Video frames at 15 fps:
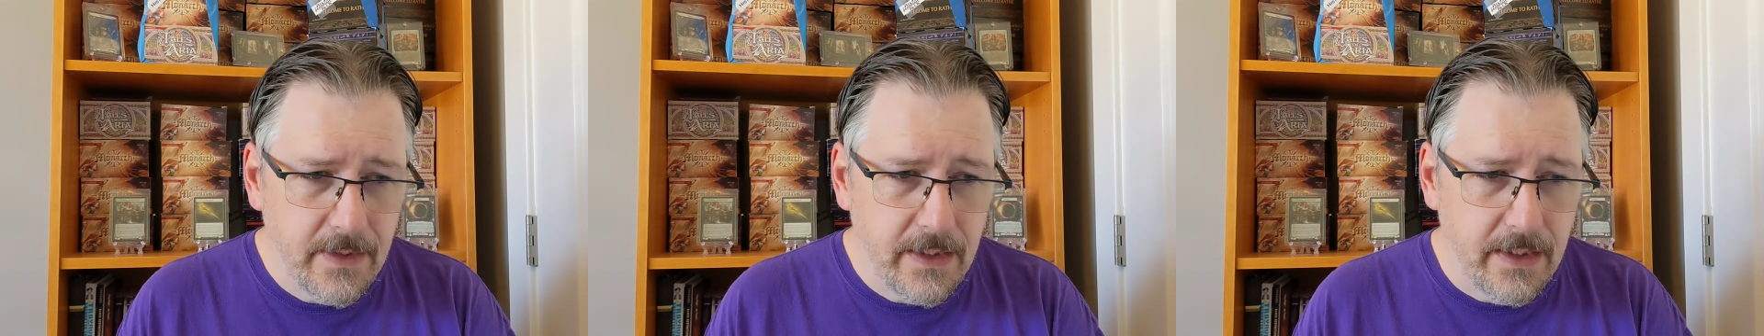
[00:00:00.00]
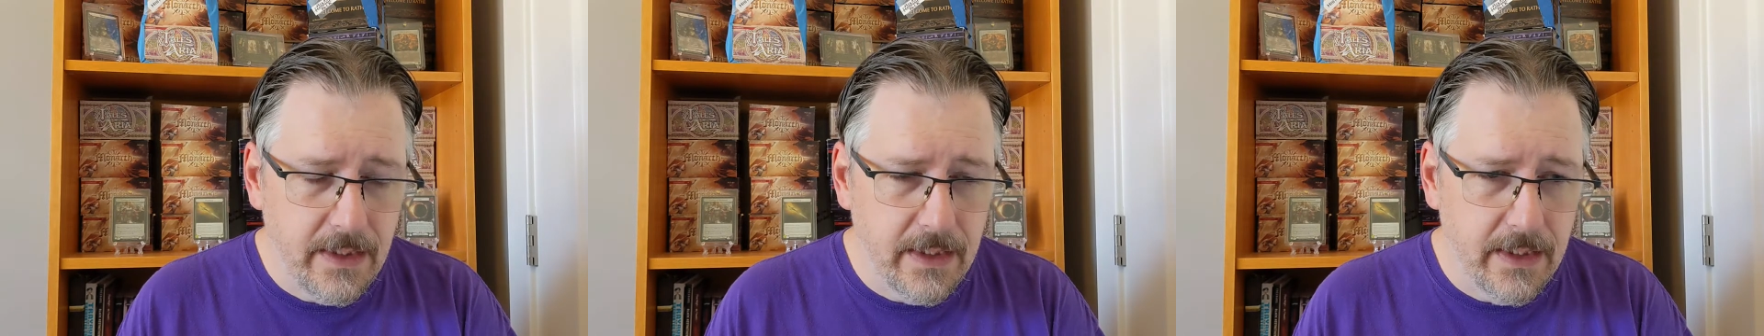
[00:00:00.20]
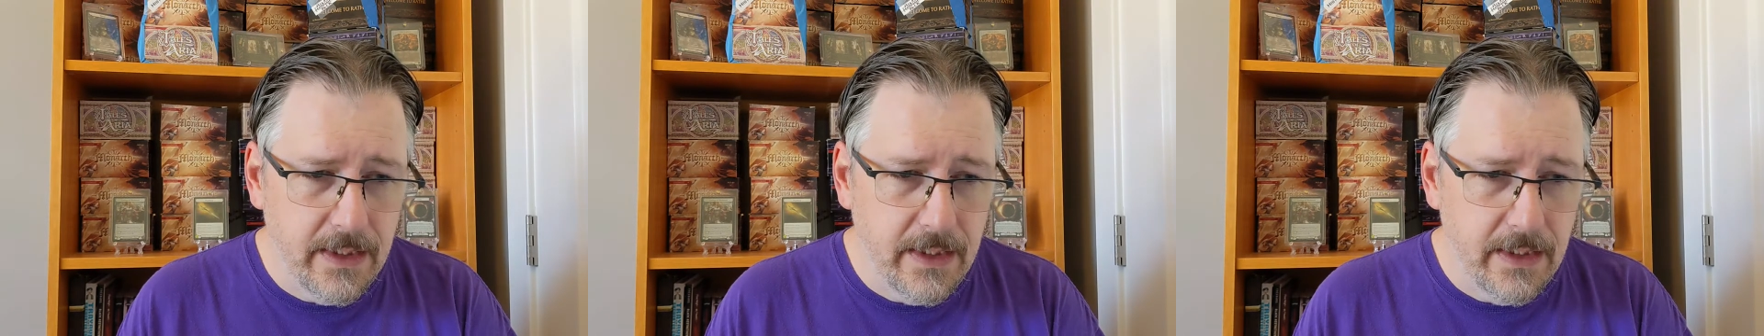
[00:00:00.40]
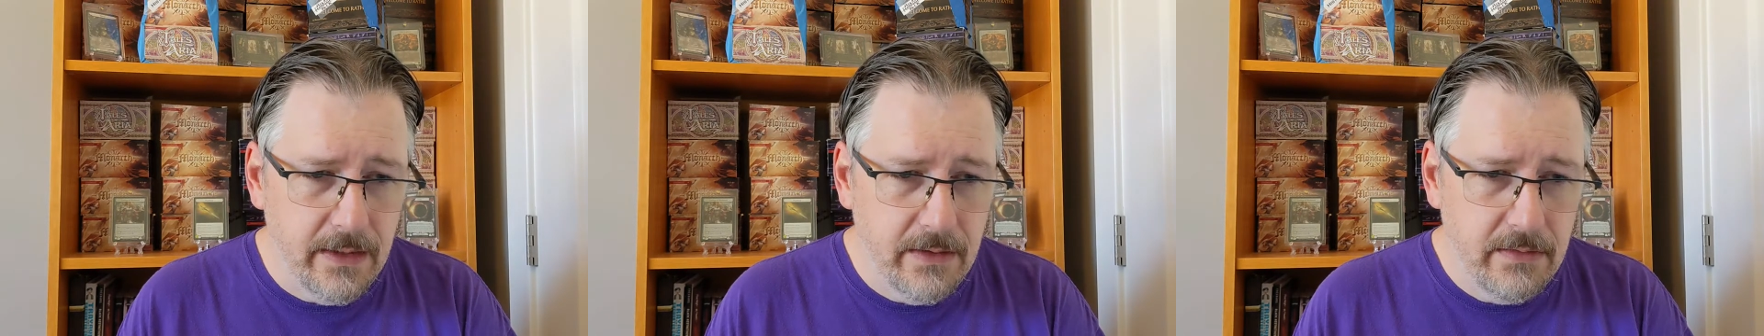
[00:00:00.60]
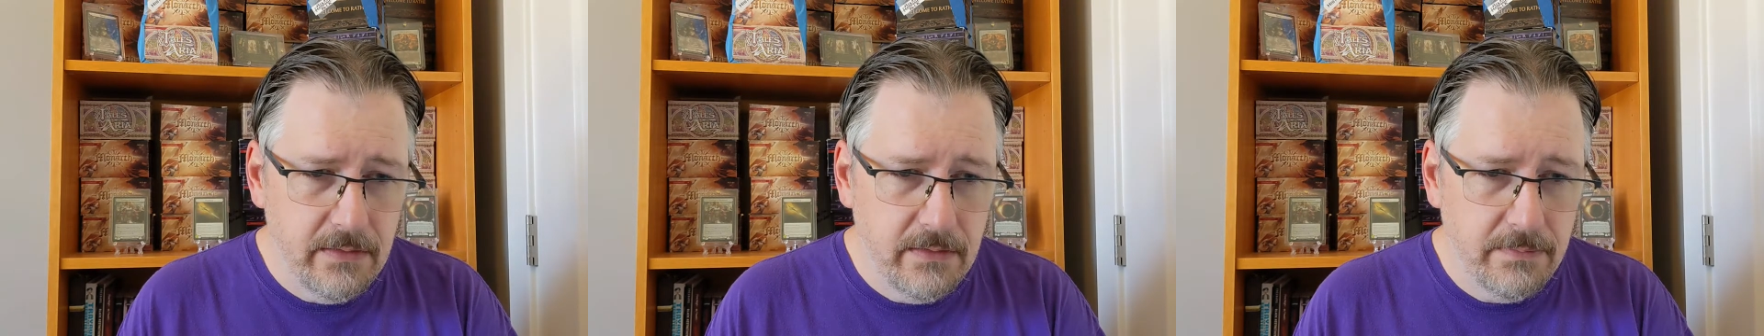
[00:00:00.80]

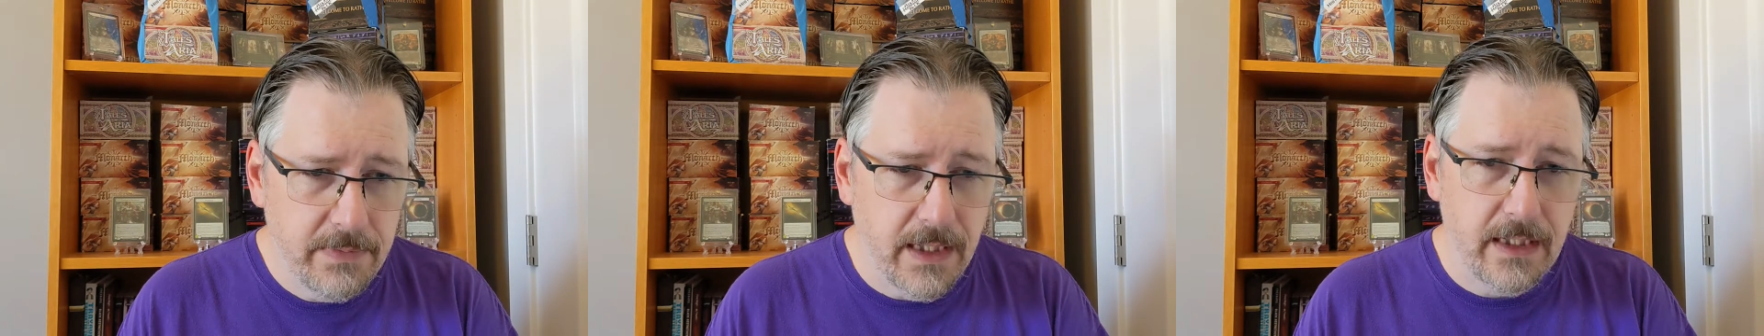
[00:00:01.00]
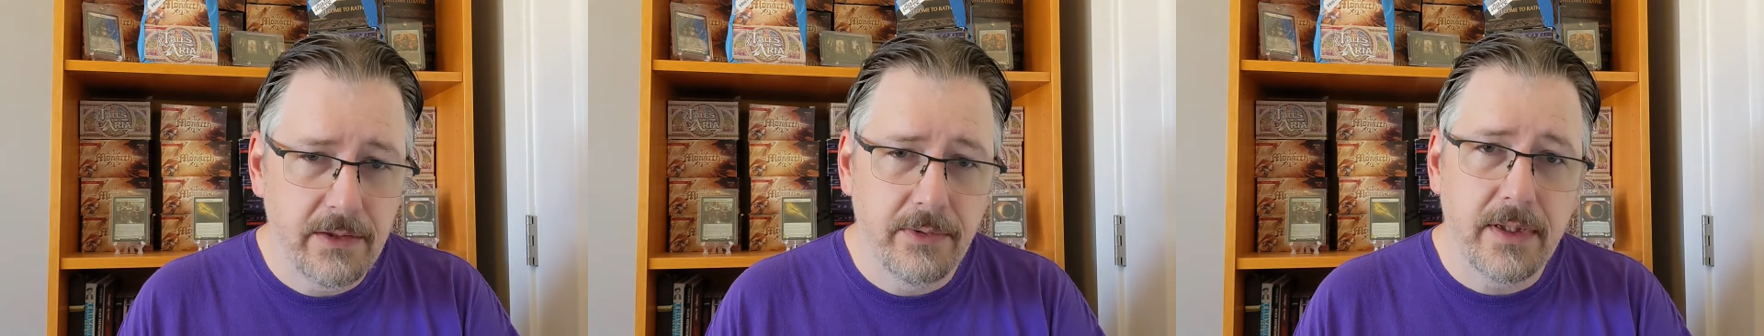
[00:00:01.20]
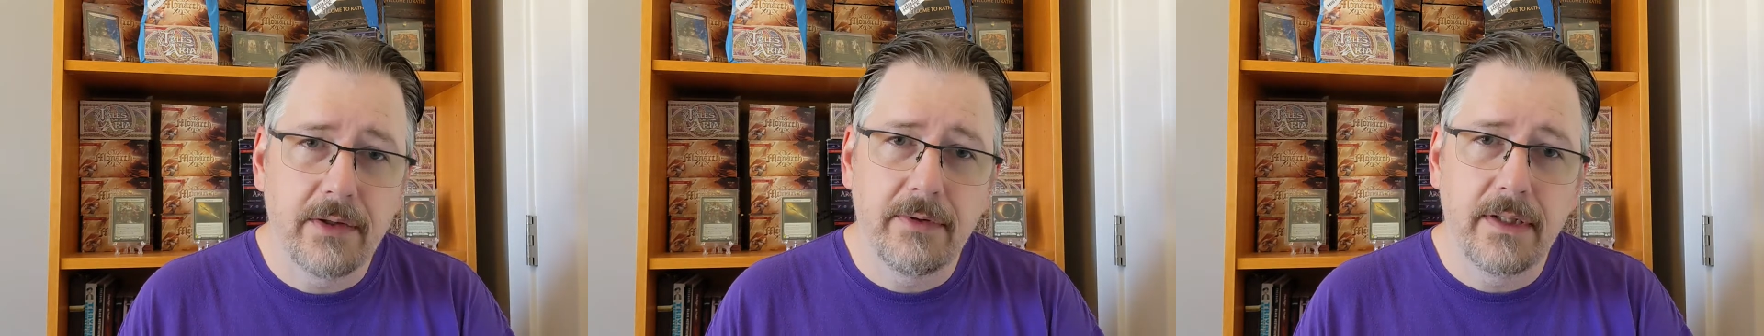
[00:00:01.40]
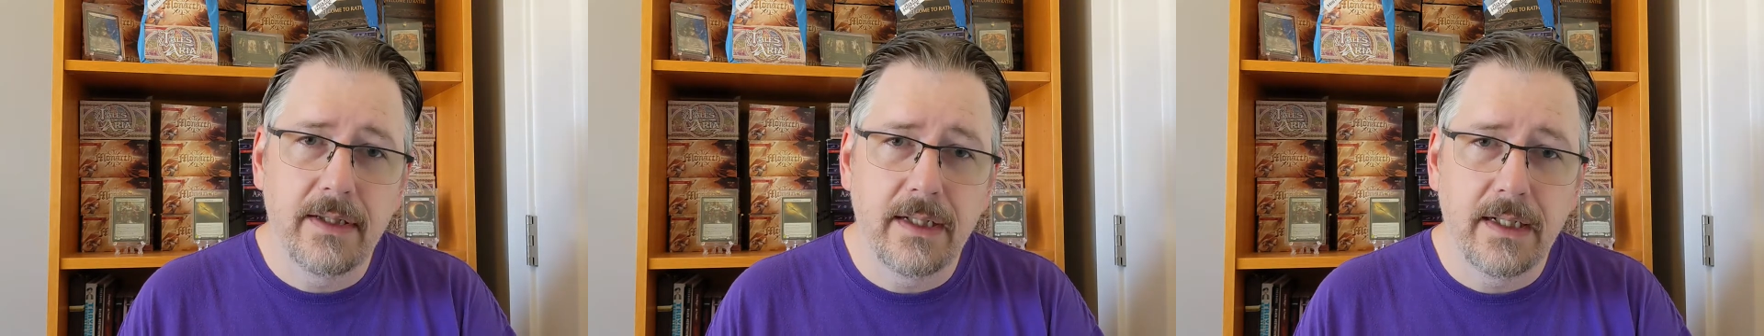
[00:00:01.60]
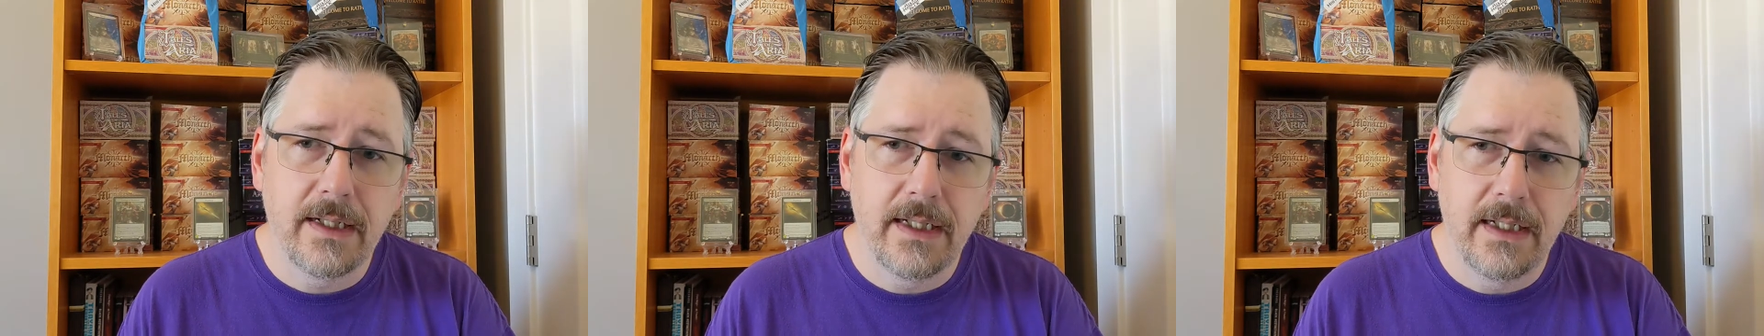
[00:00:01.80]
and blocked with everything
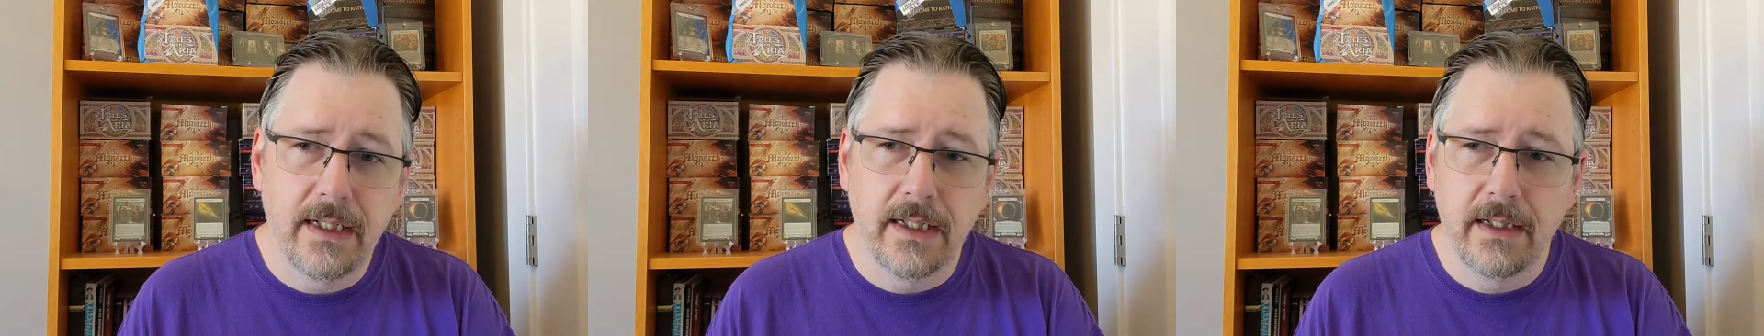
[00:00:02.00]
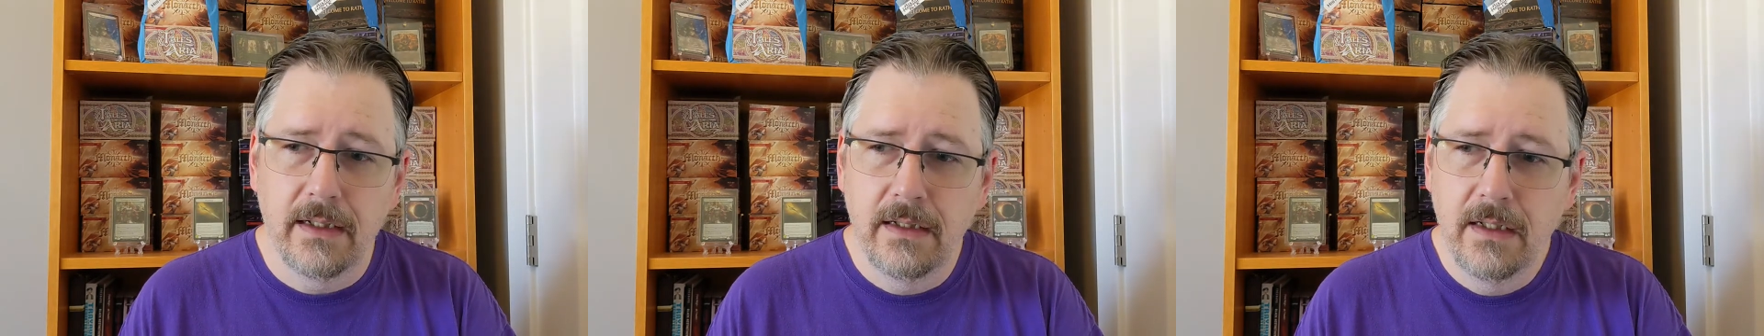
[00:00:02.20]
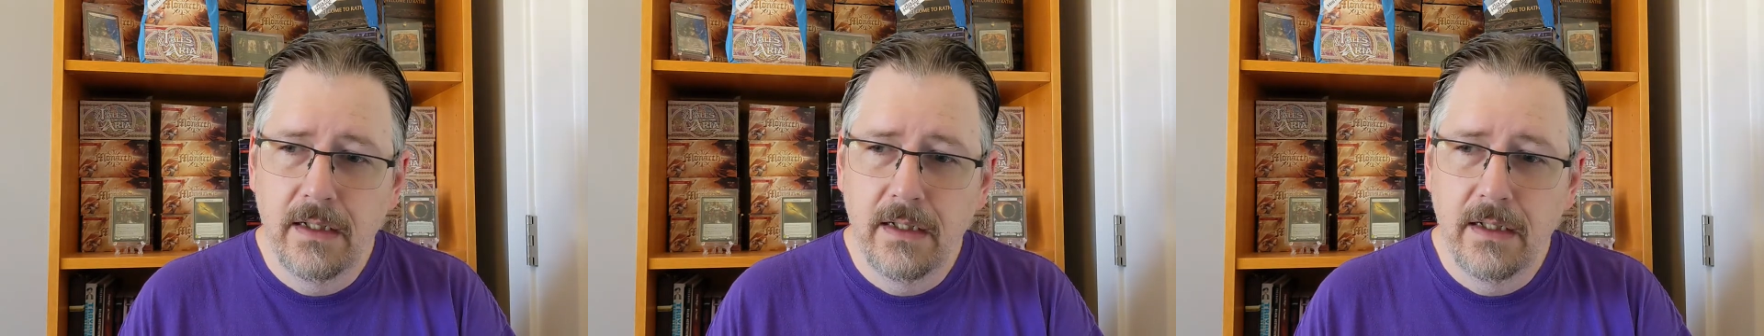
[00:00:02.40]
I can,